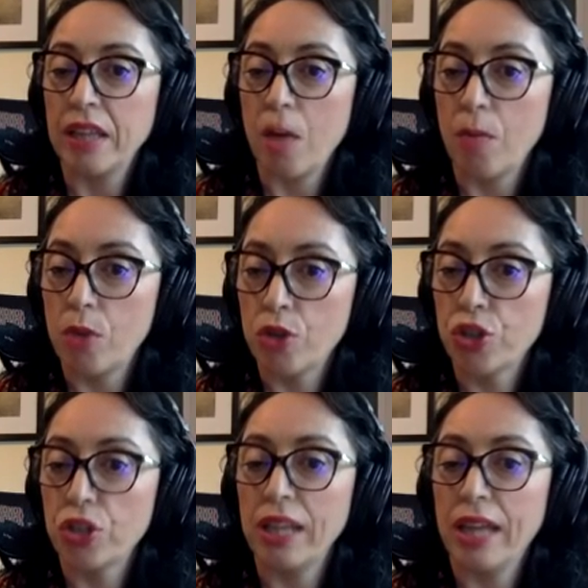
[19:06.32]
the
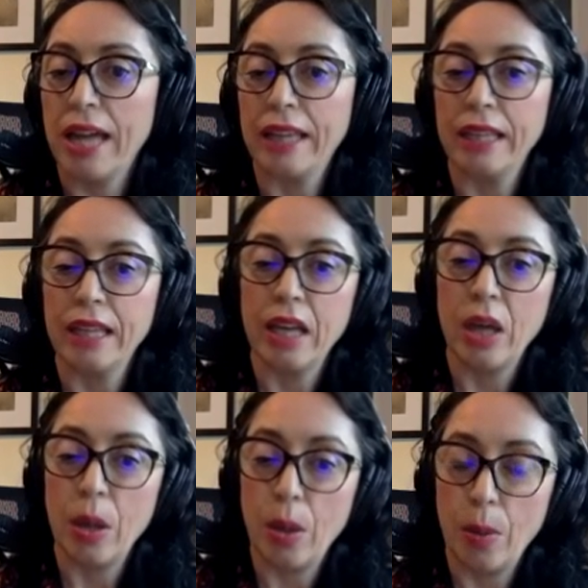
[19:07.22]
emerged land
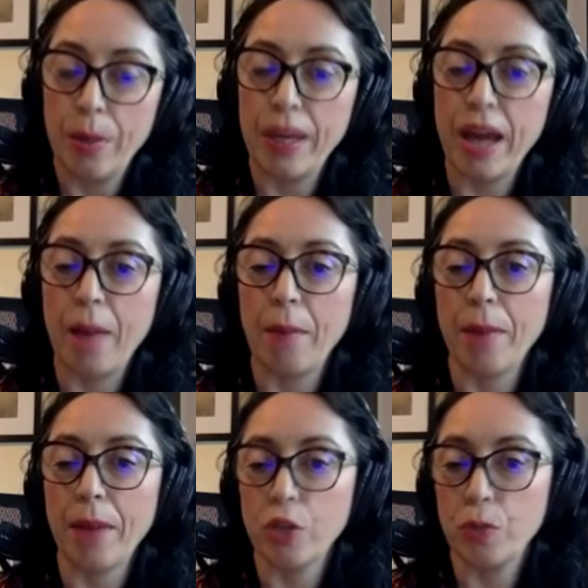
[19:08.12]

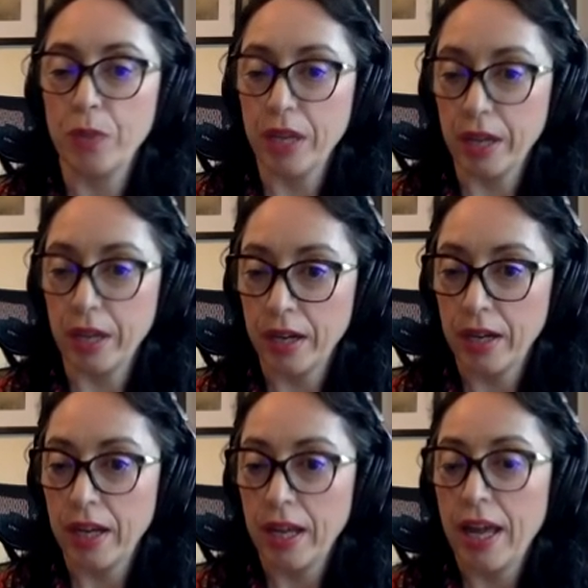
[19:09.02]
become much bigger
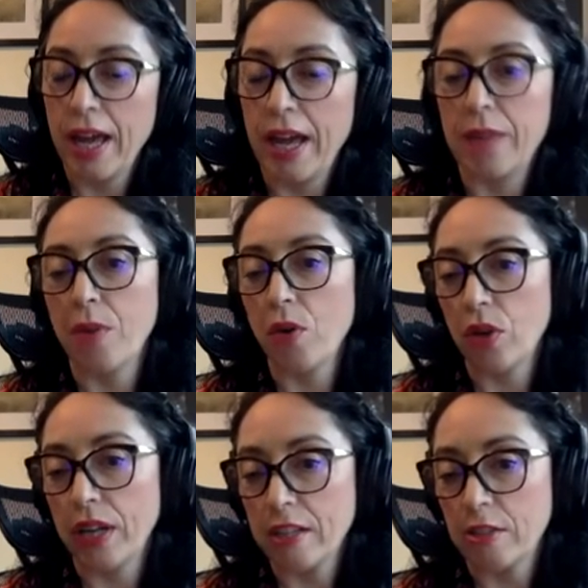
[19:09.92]
and more
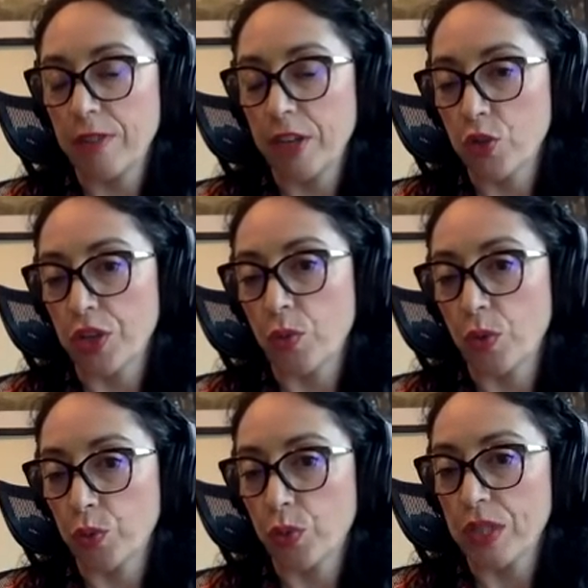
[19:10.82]
or less featuring
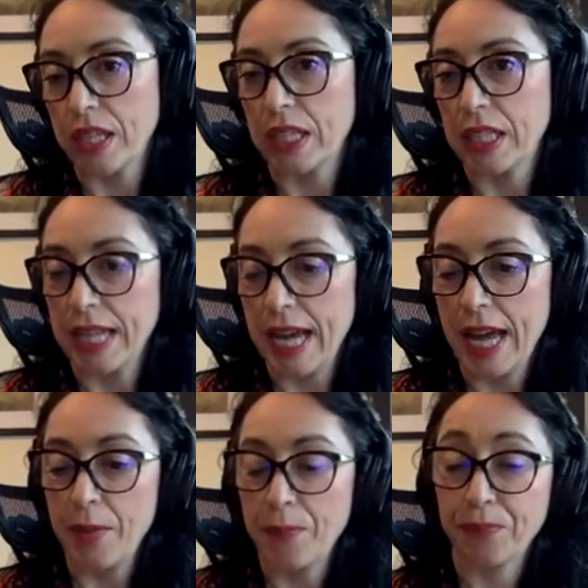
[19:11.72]
what we see
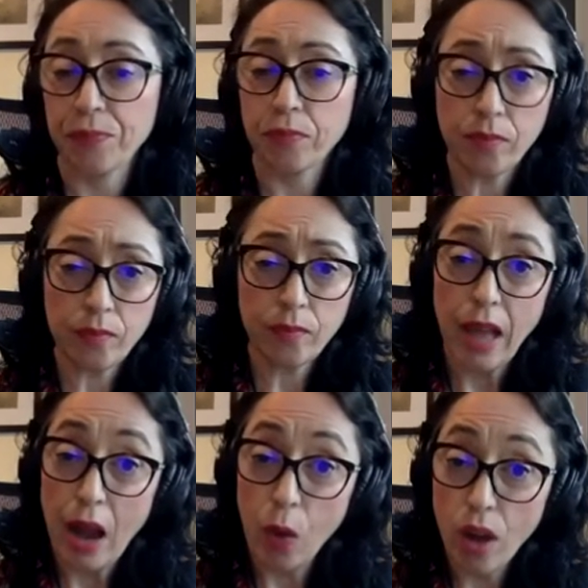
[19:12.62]
today
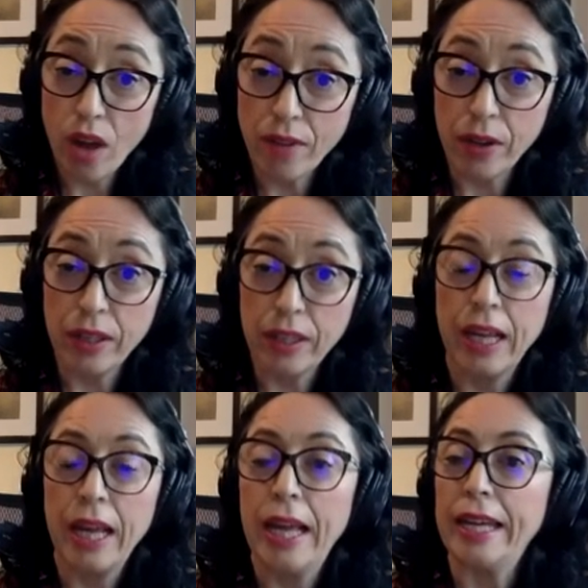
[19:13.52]
However,
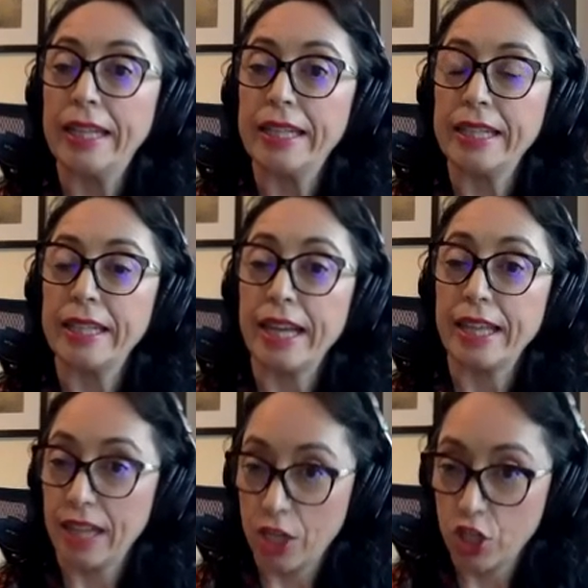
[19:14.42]
in the
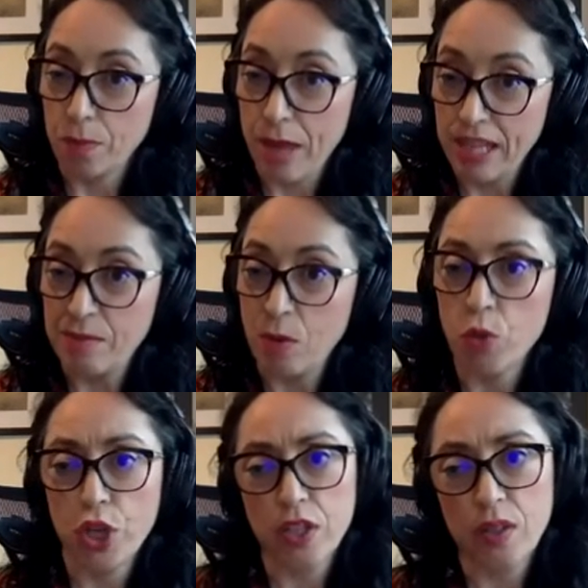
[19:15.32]
late glacial
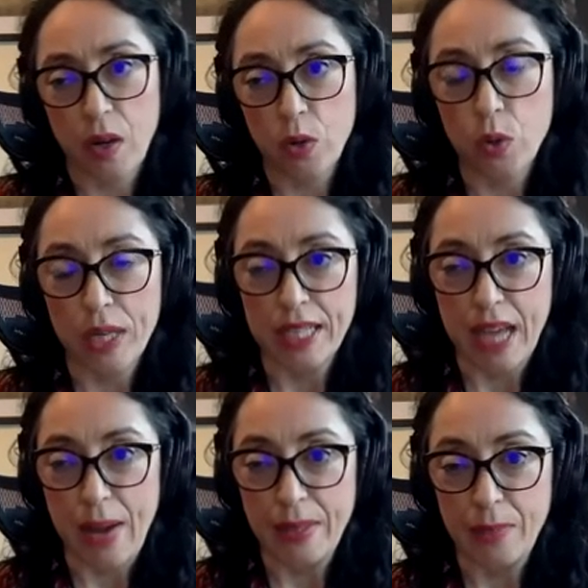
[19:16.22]
maximum, which is around
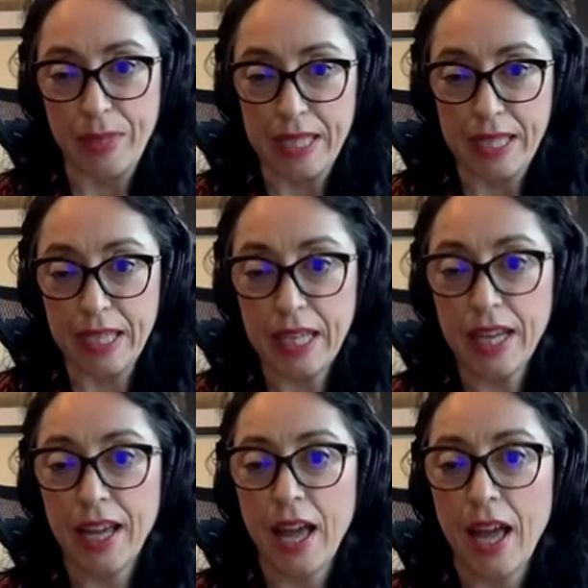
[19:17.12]
20,000 BC,